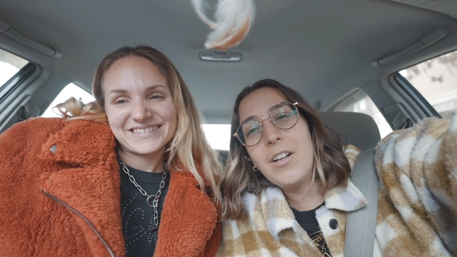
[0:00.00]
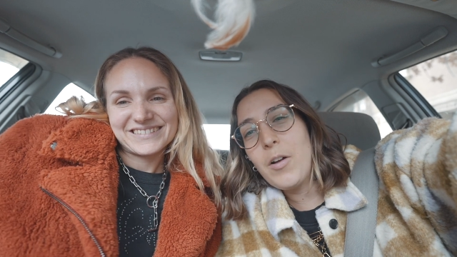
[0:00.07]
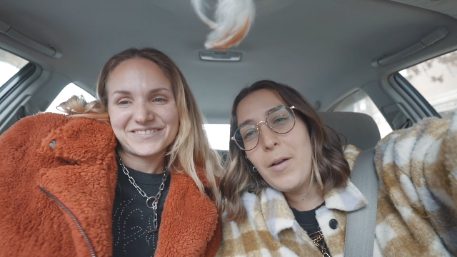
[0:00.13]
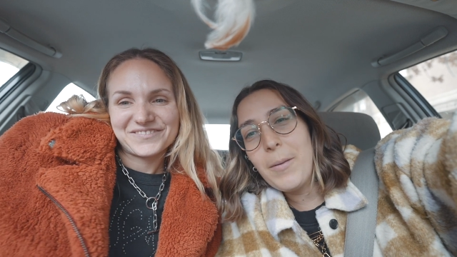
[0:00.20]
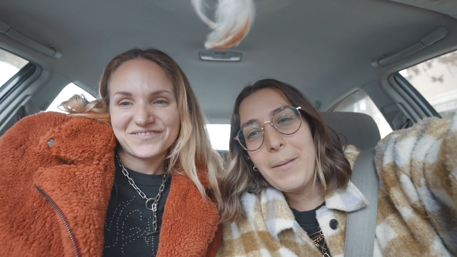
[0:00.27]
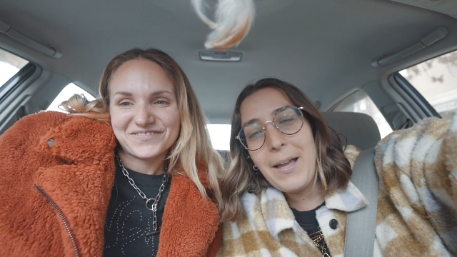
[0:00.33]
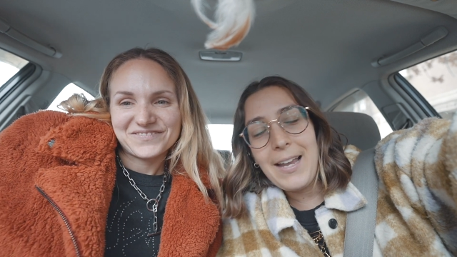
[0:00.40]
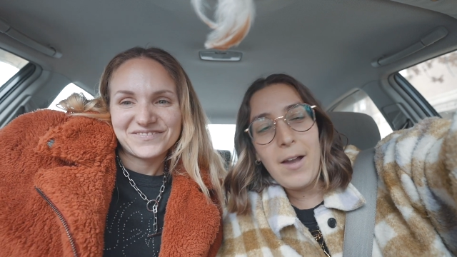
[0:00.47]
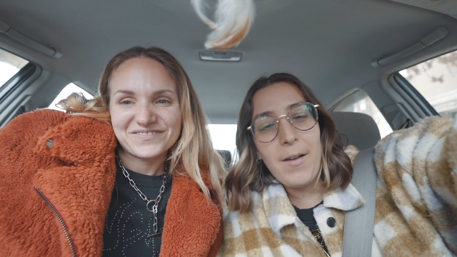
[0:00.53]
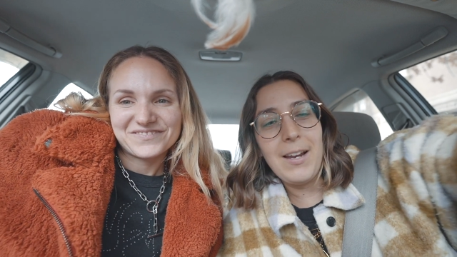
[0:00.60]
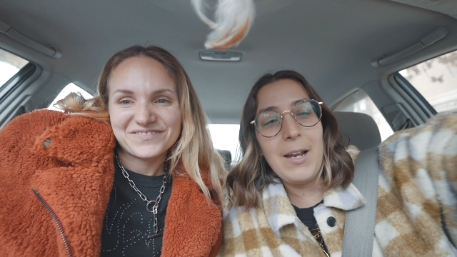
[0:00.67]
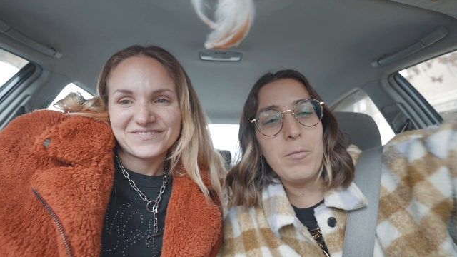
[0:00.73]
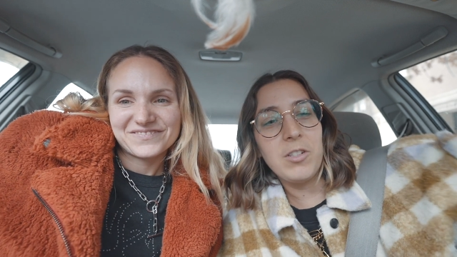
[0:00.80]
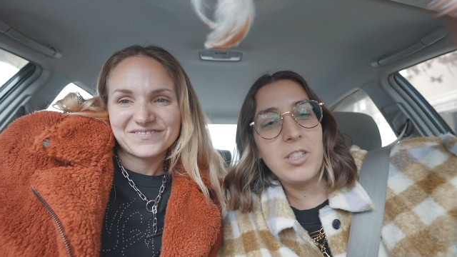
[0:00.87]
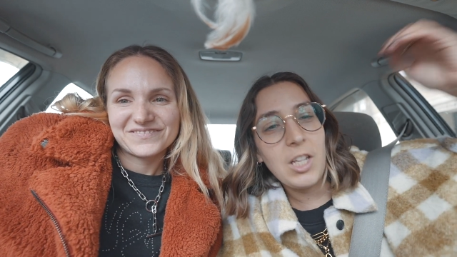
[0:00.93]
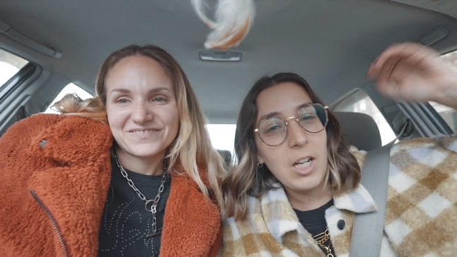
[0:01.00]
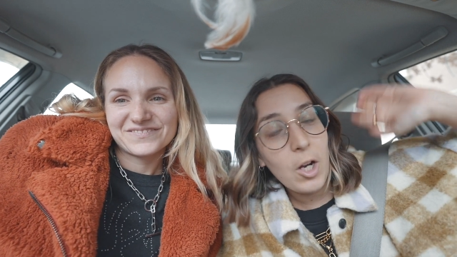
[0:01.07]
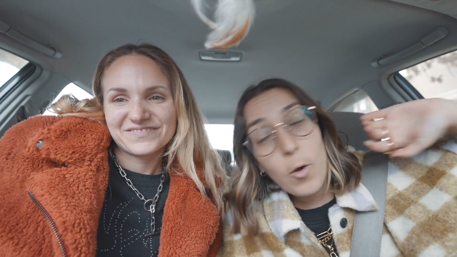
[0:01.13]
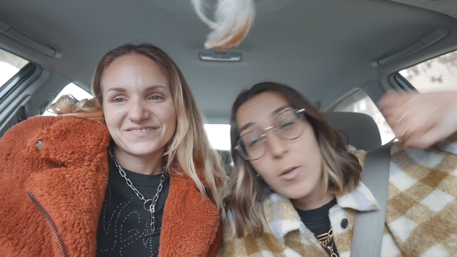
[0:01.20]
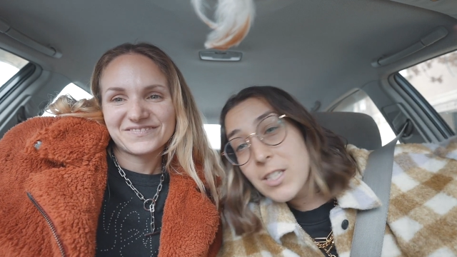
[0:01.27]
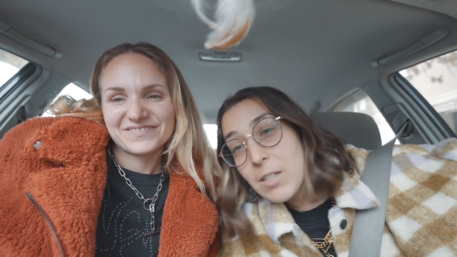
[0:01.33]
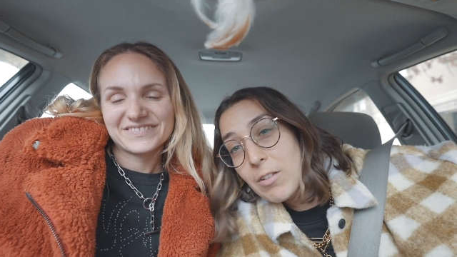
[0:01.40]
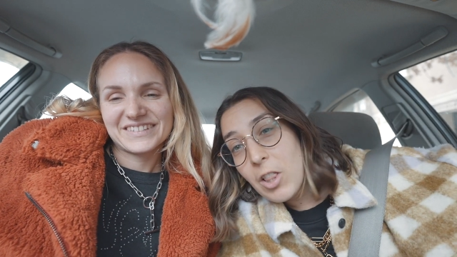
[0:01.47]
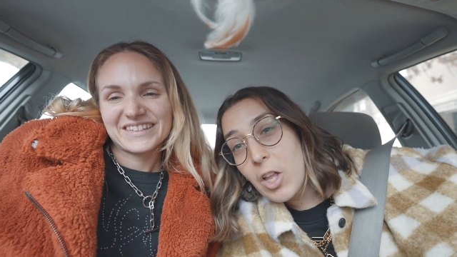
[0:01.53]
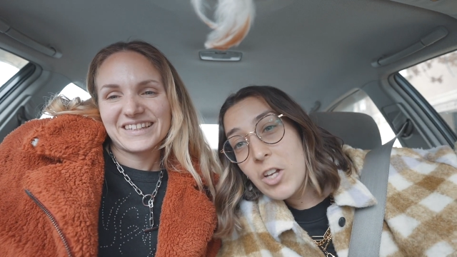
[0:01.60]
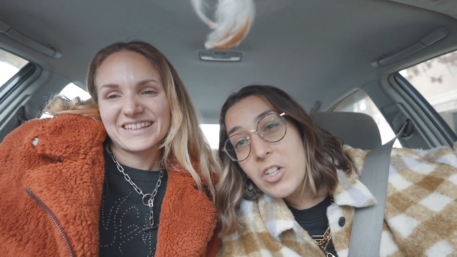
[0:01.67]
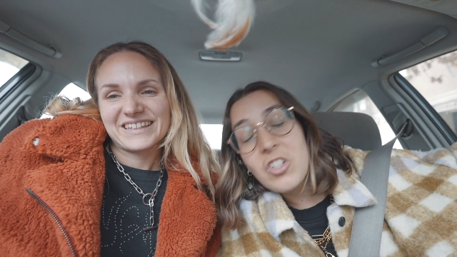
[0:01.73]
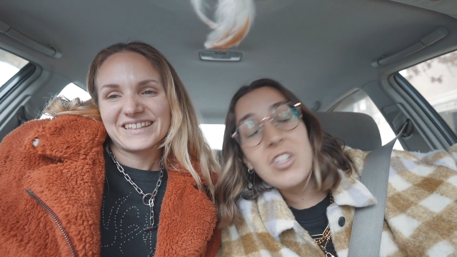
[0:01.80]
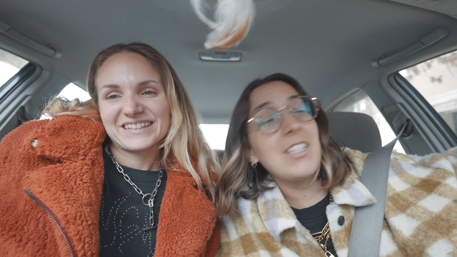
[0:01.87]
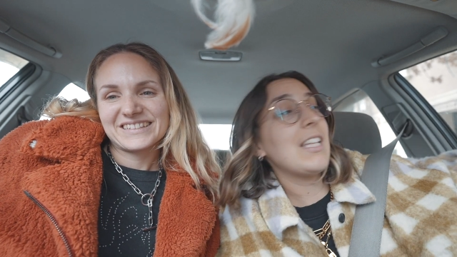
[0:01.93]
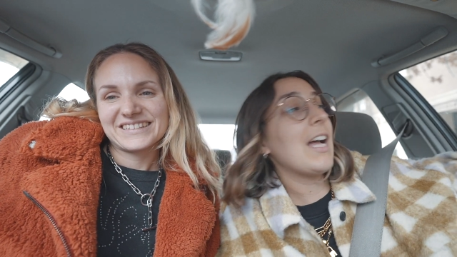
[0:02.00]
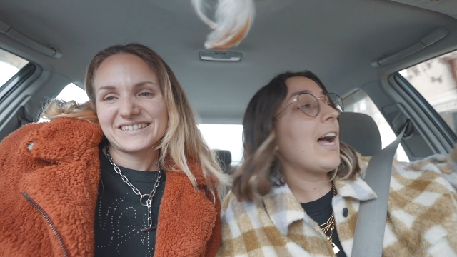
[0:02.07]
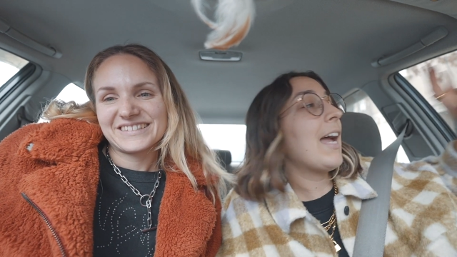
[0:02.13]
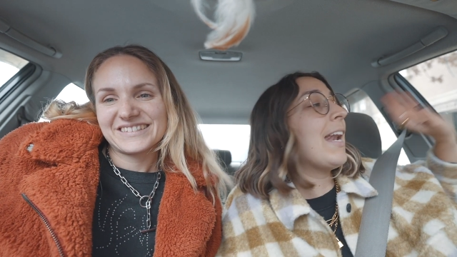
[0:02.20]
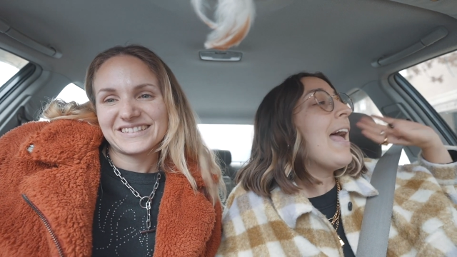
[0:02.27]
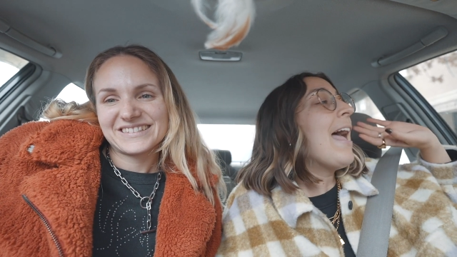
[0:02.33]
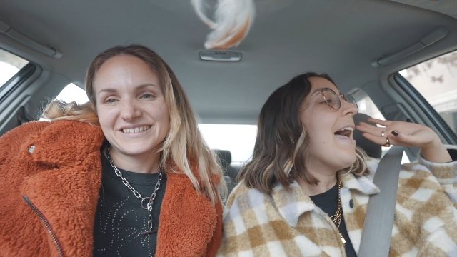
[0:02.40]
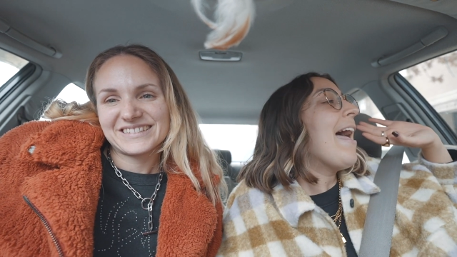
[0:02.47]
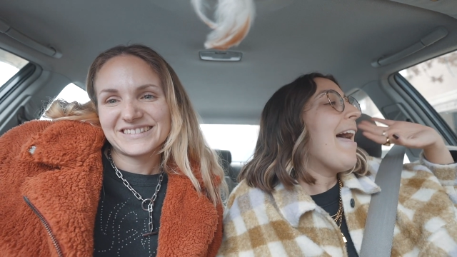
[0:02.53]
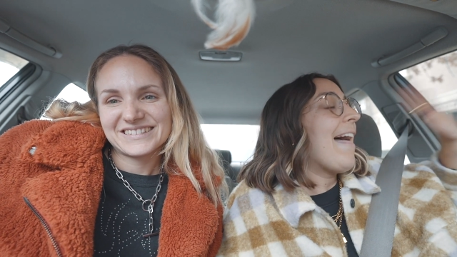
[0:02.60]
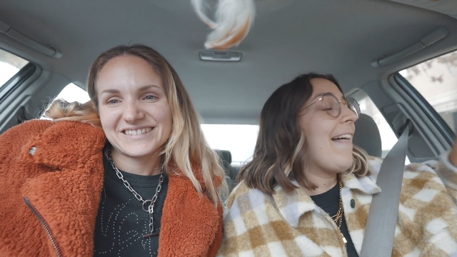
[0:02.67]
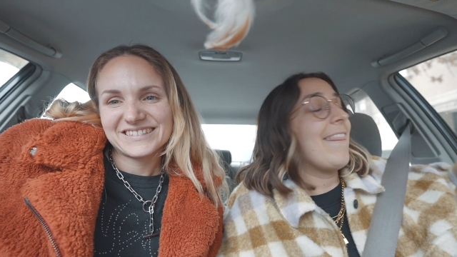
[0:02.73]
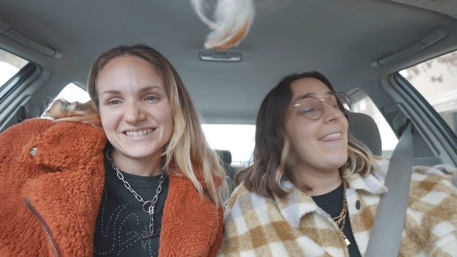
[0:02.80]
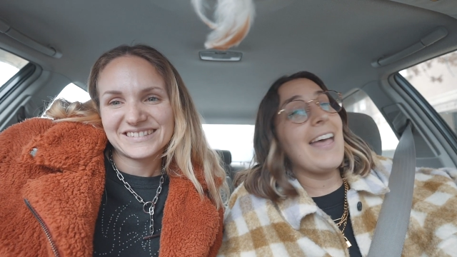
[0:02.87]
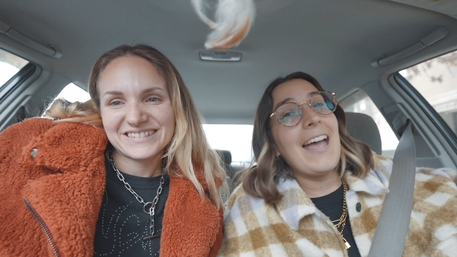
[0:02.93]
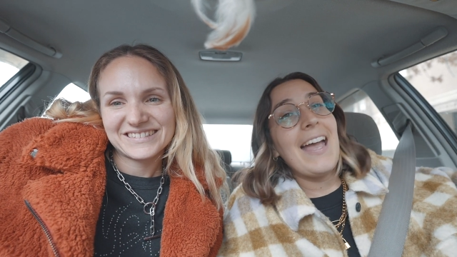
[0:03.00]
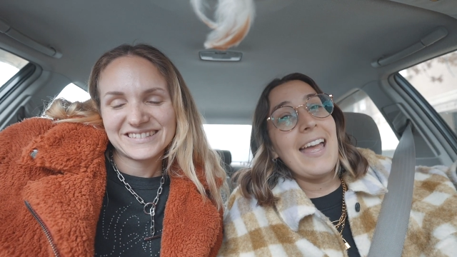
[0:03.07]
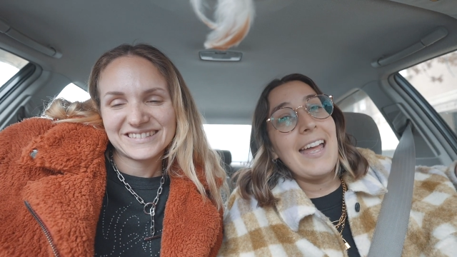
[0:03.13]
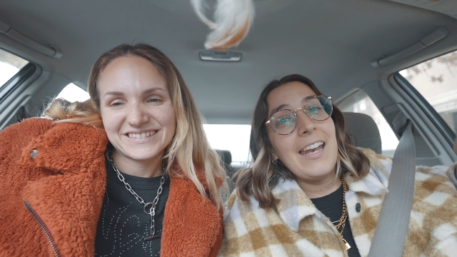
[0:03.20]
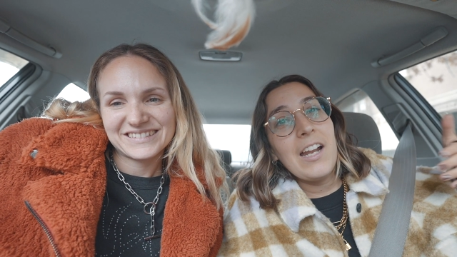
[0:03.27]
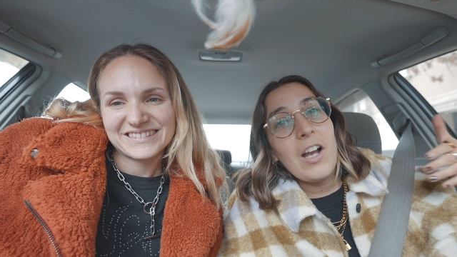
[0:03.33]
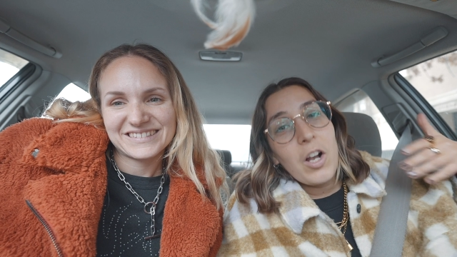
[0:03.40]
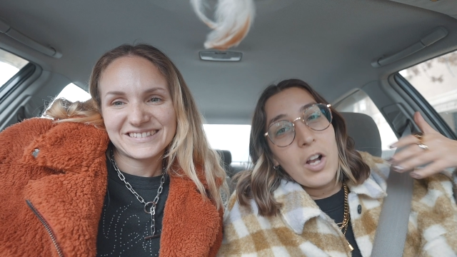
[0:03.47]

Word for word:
Speaker 1: going back out again, we're just gonna go see the laundry's done and then